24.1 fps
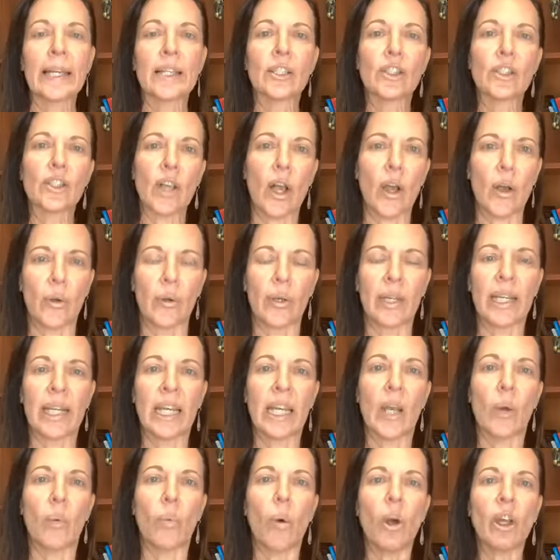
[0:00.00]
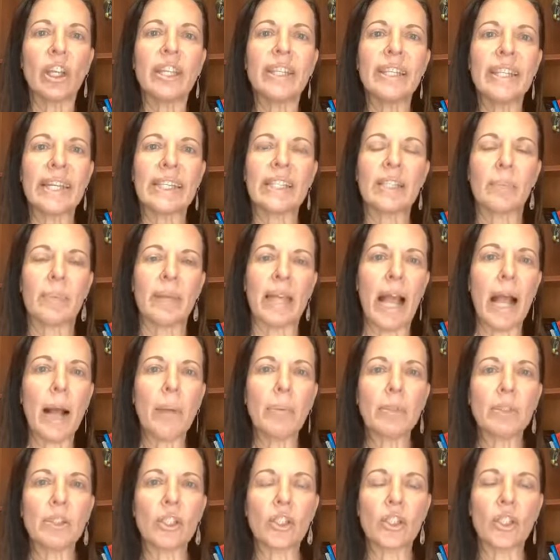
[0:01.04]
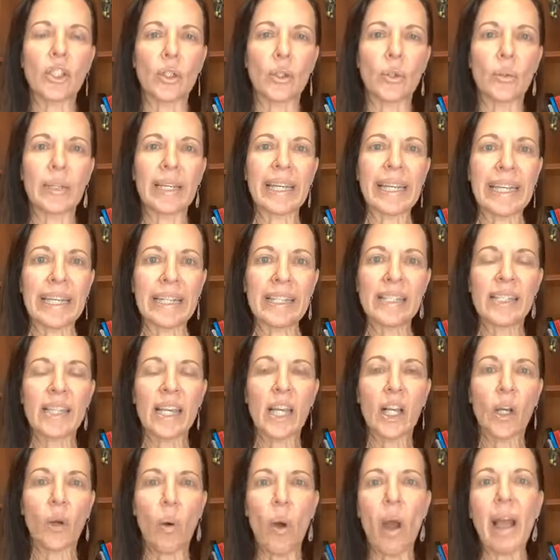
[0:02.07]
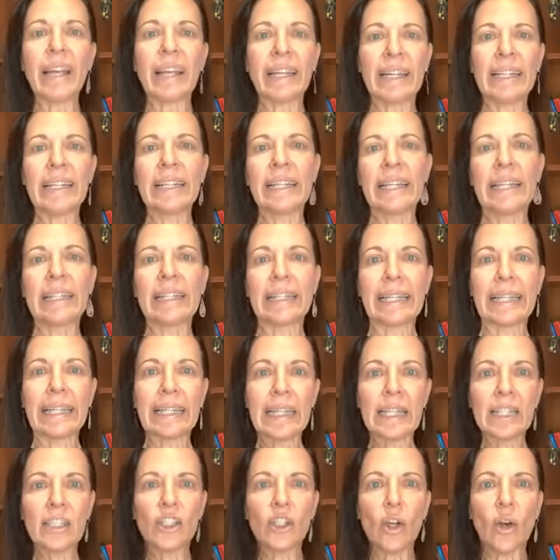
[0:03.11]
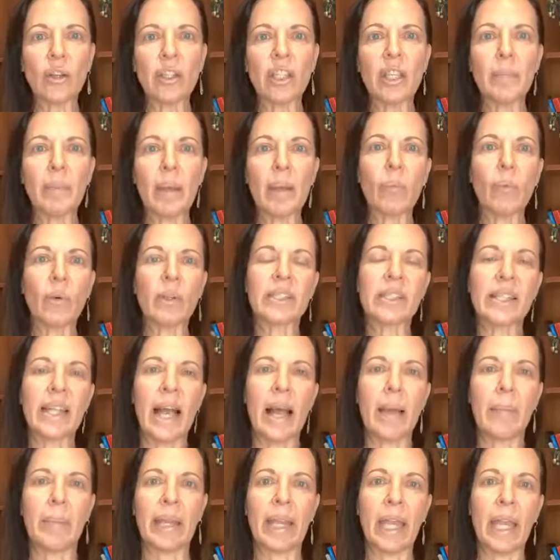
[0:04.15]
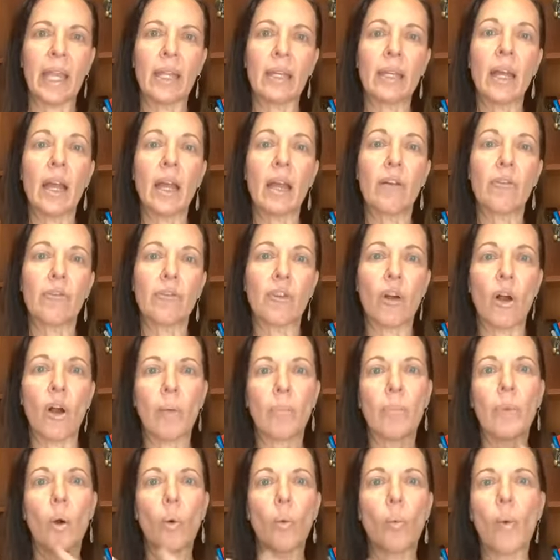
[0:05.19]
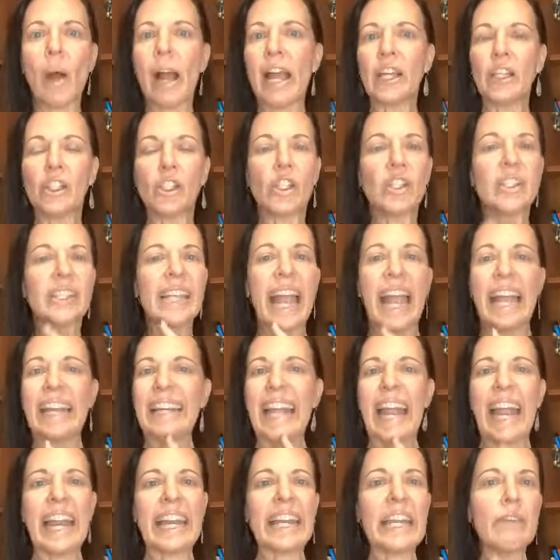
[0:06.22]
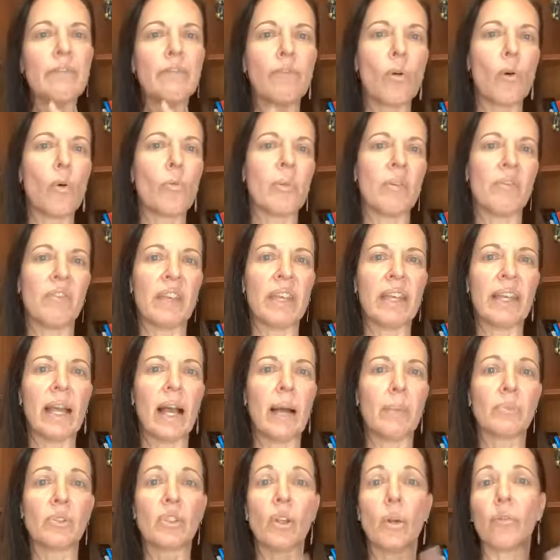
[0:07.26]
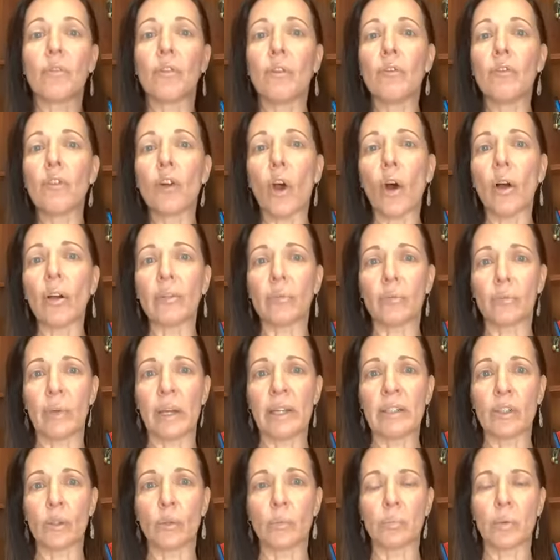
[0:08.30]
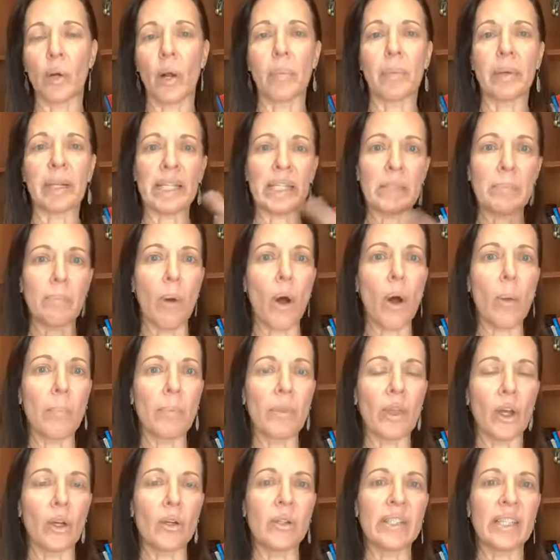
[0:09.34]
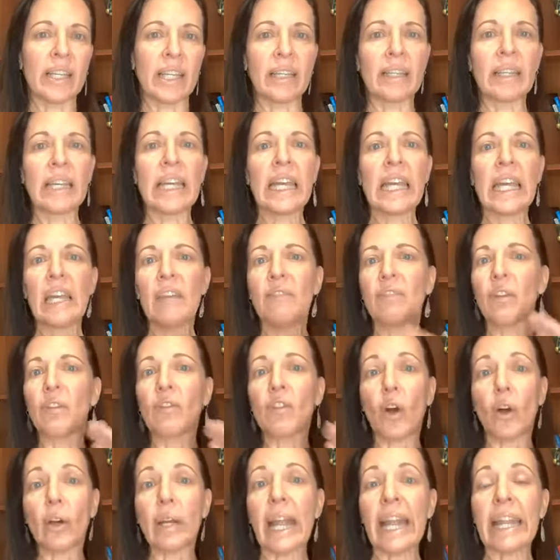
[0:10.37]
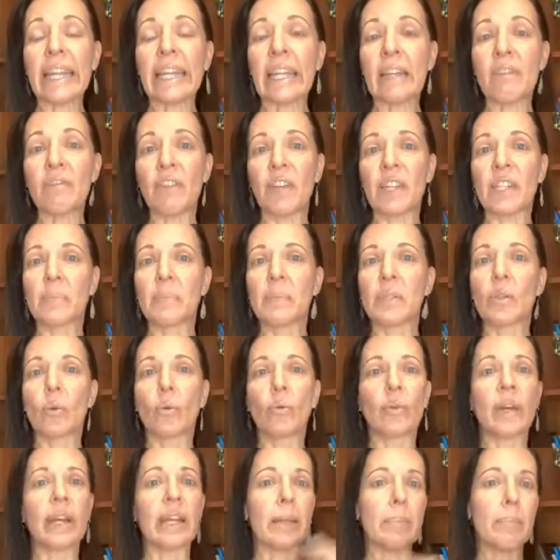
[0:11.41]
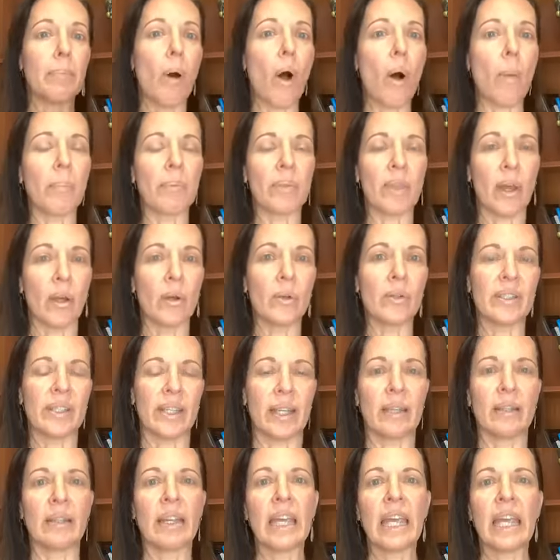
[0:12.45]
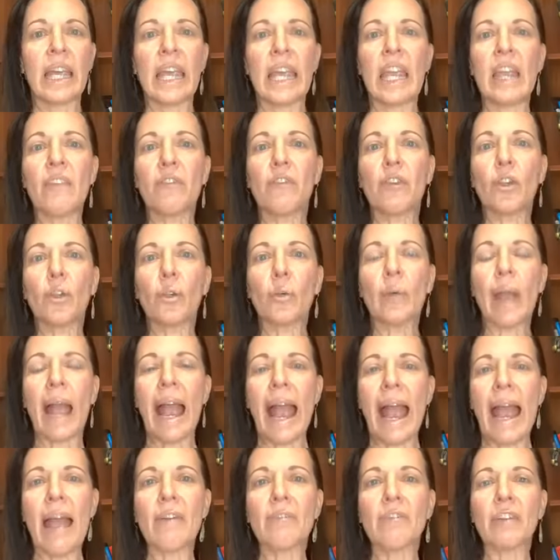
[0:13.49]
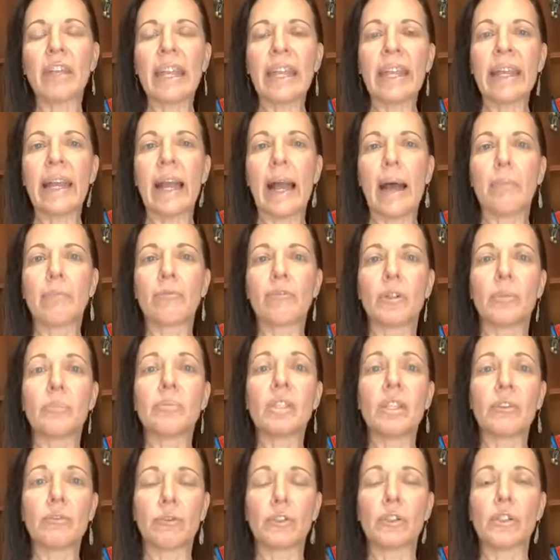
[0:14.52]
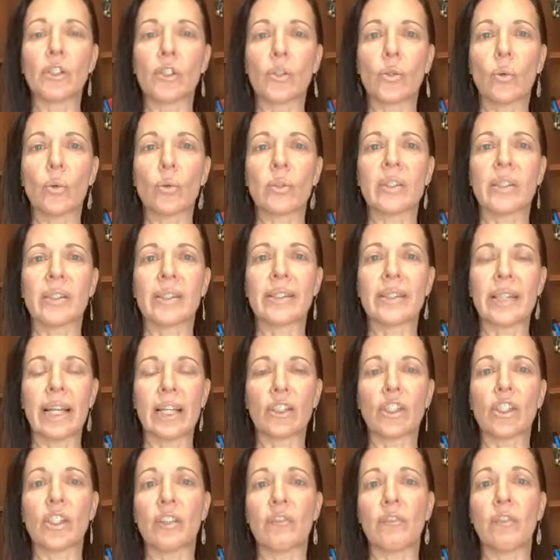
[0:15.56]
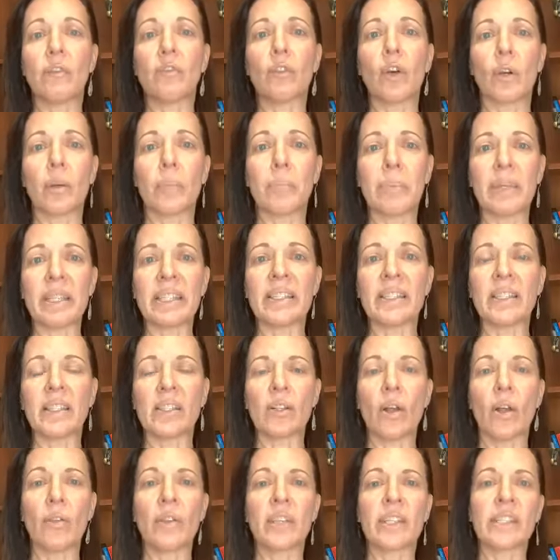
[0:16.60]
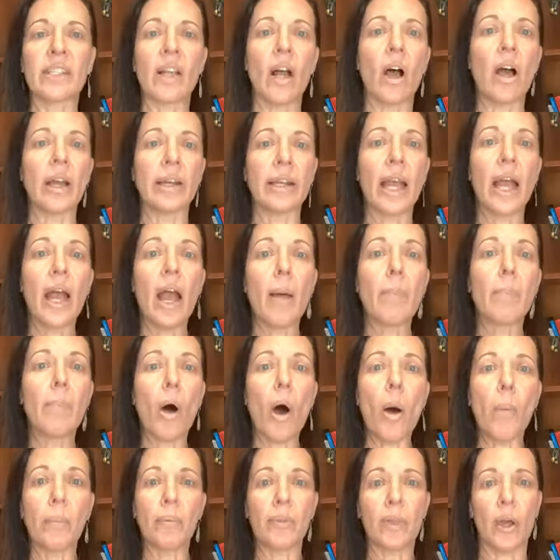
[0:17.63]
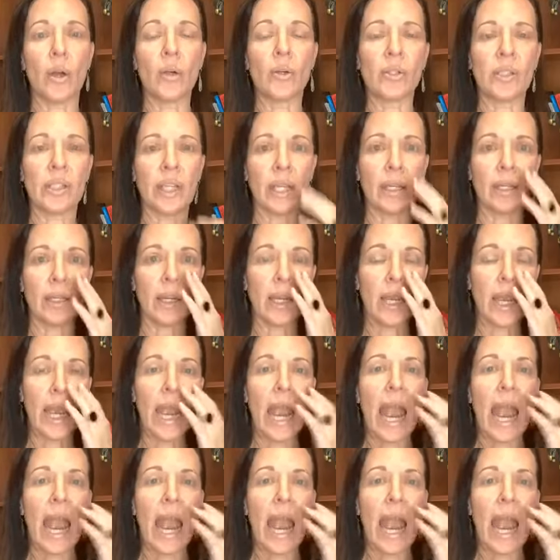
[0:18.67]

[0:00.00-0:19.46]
So what you need to be able to do is quite clearly document what's coming in from wages and any form of income. So if you've got rental properties, pop those in. If you've got any investments already, pop those in. If you have income from different sources, such as if you've got a business on the side, pop those in.